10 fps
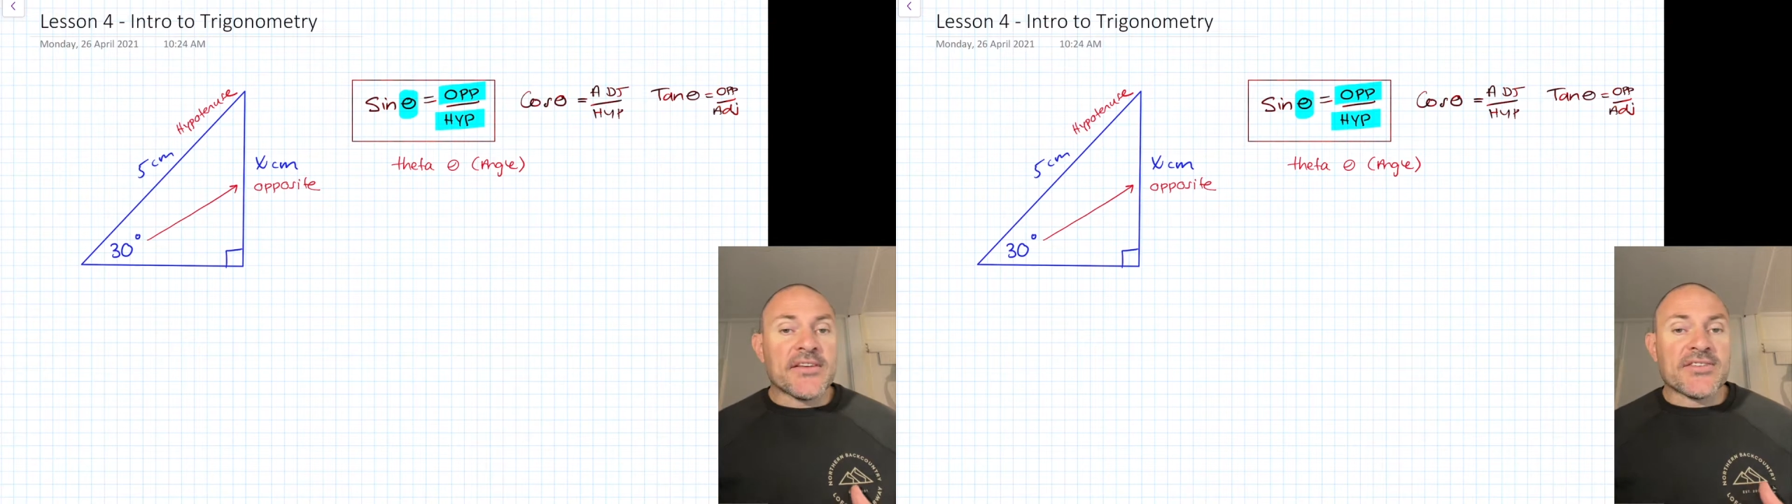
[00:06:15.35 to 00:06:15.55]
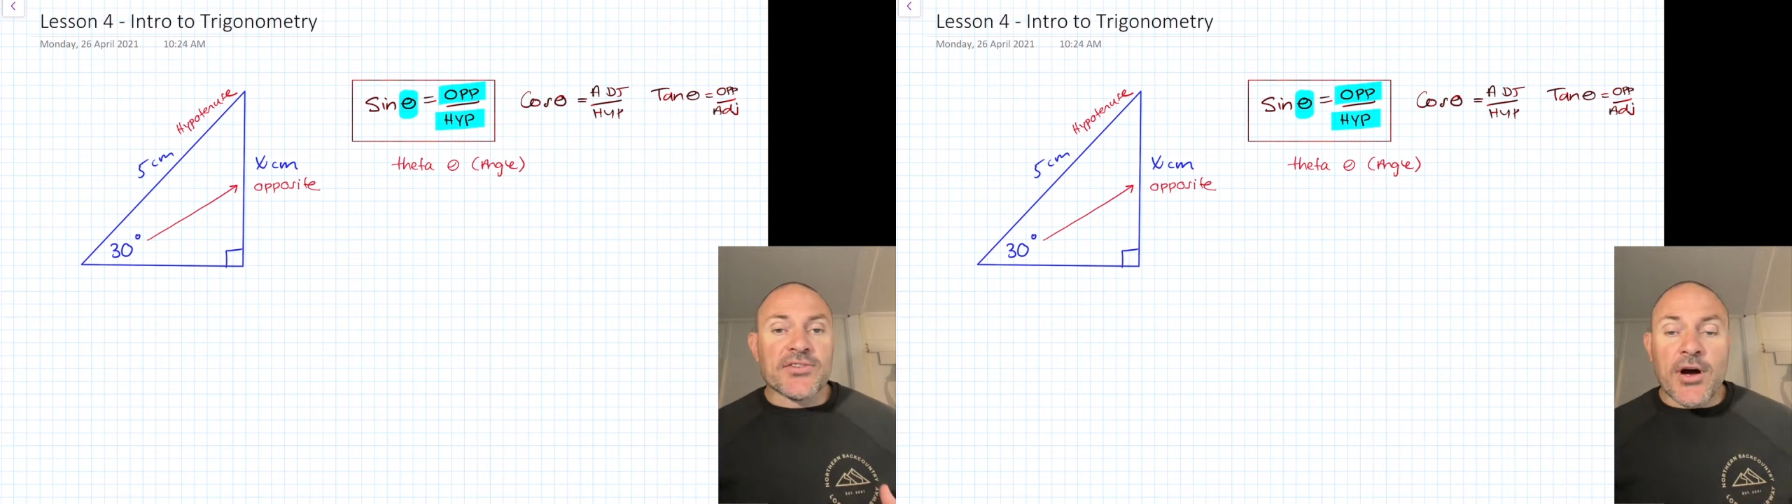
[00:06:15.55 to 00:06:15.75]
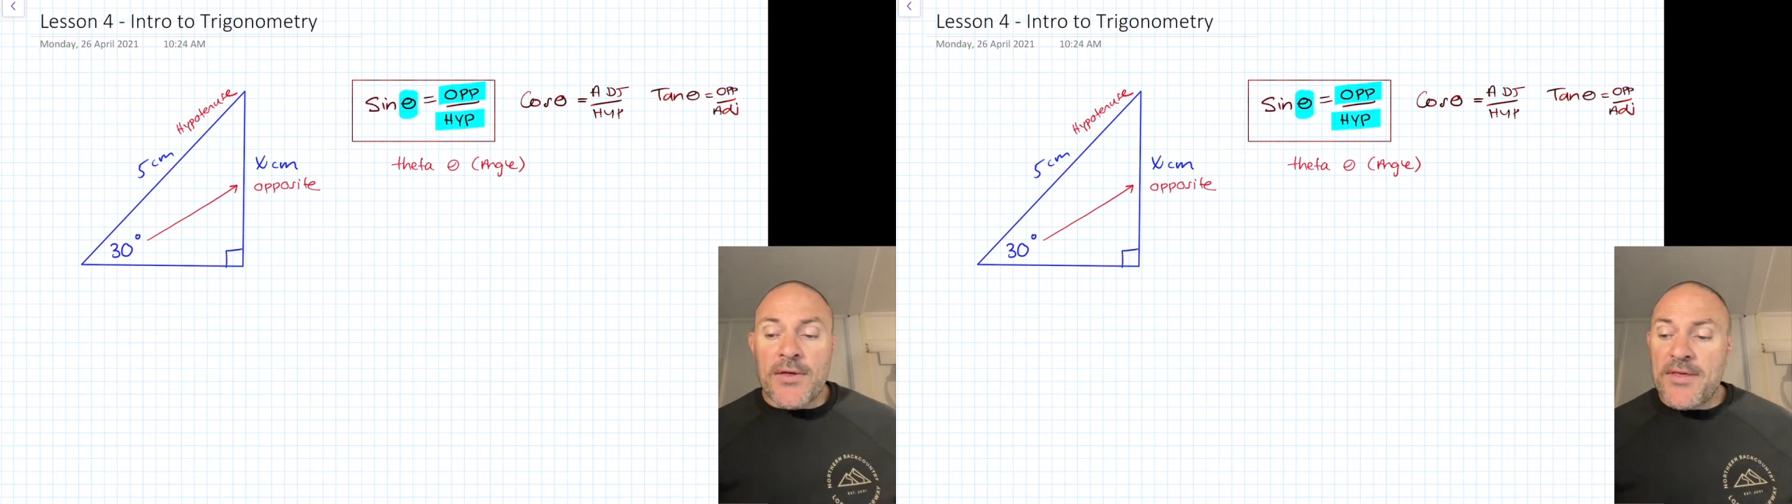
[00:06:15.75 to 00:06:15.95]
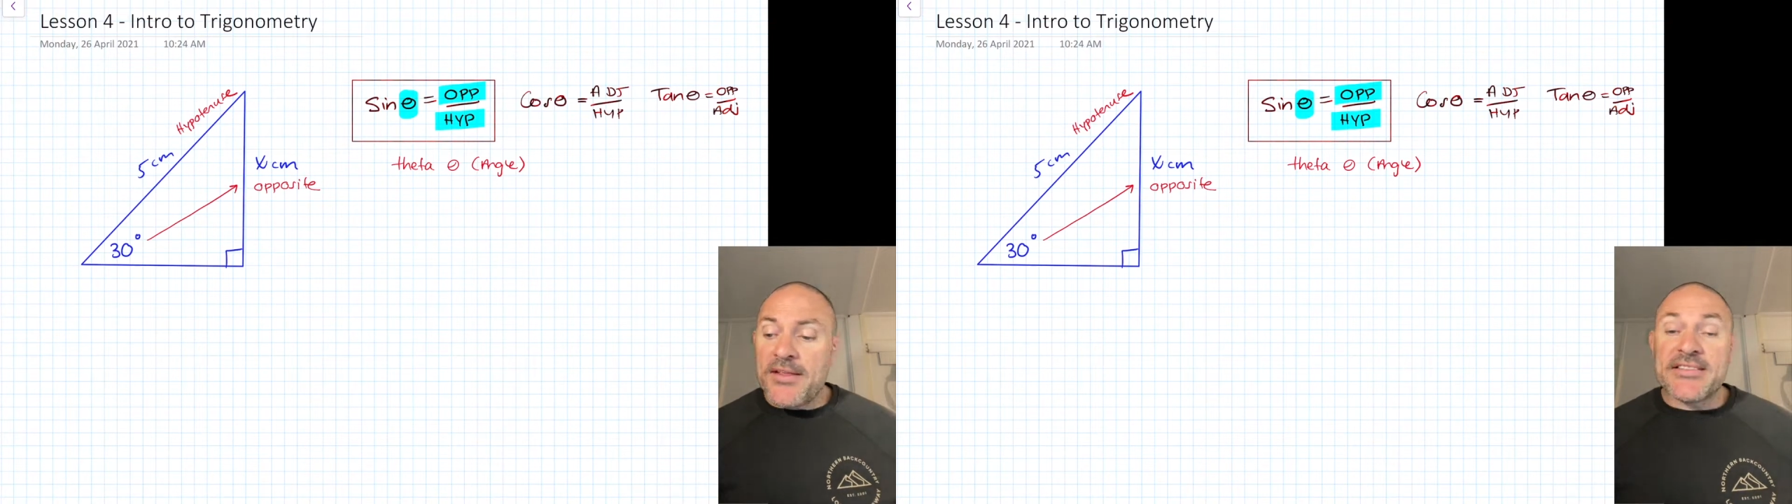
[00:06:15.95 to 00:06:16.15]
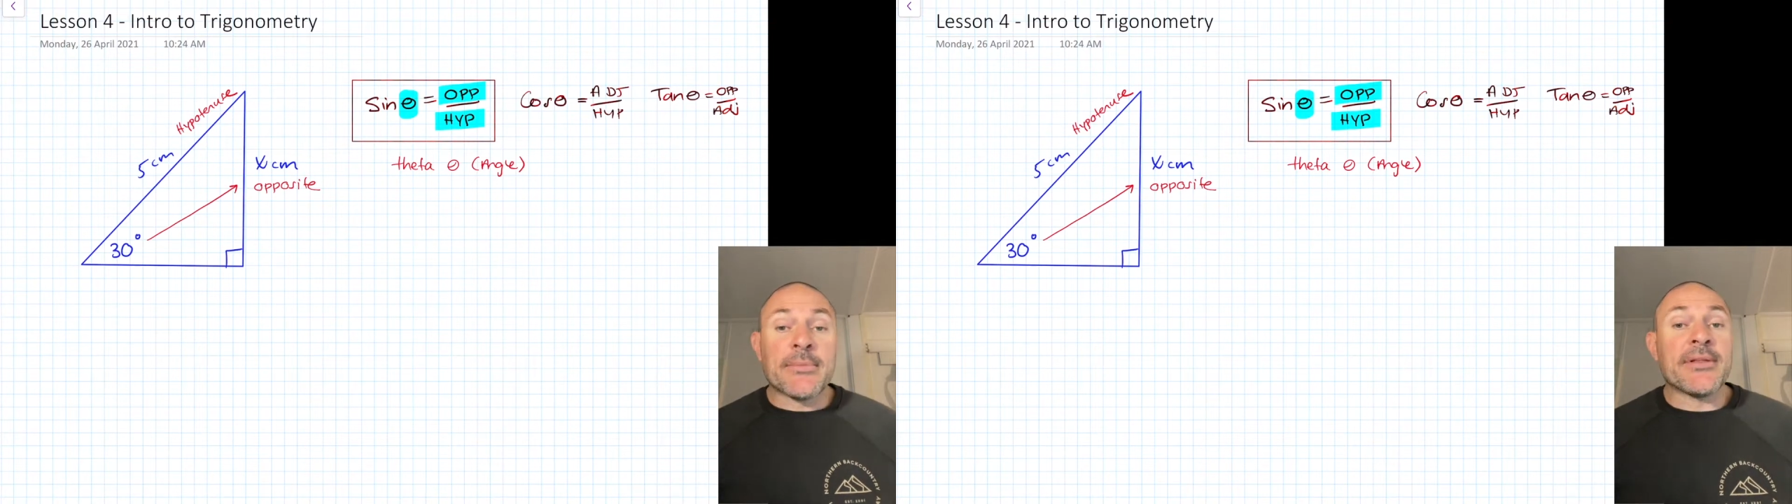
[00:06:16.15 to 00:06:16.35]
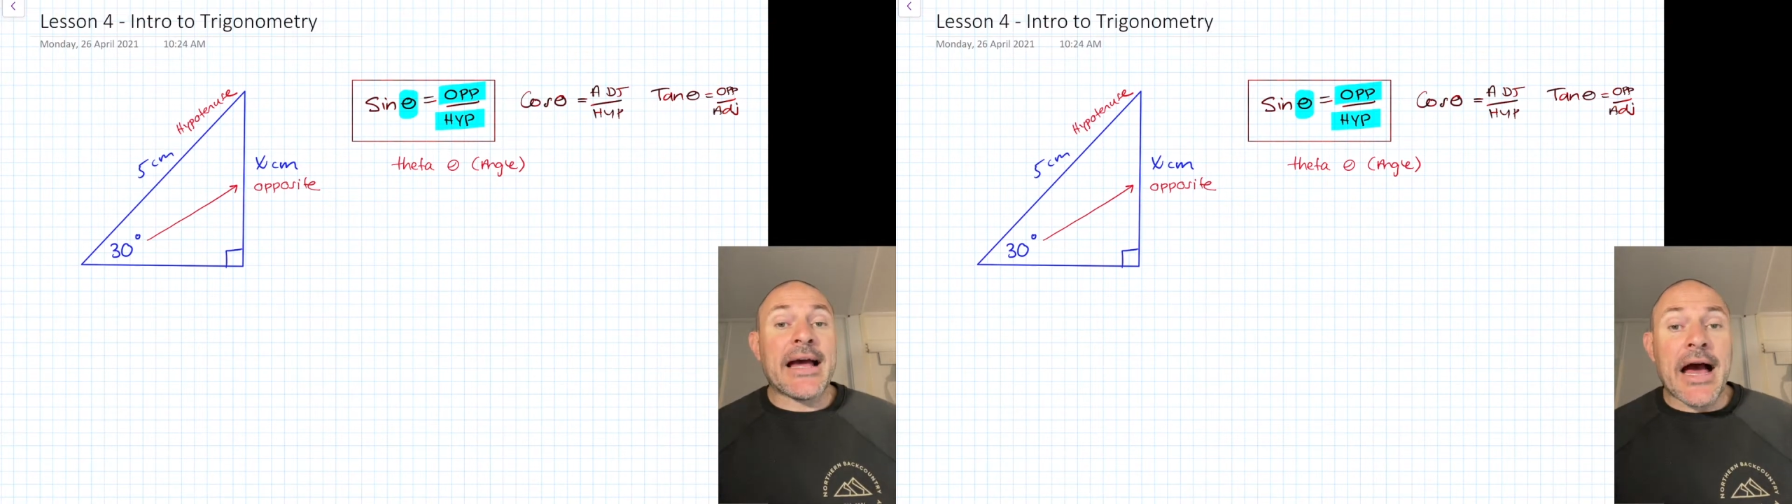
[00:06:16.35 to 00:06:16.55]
side that some of the